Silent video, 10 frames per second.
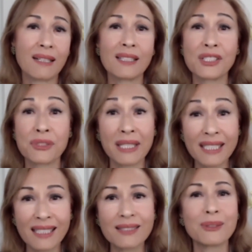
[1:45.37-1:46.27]
are
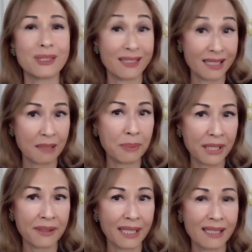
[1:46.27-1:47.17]
shrinking or
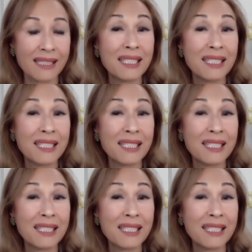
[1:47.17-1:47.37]
disappearing.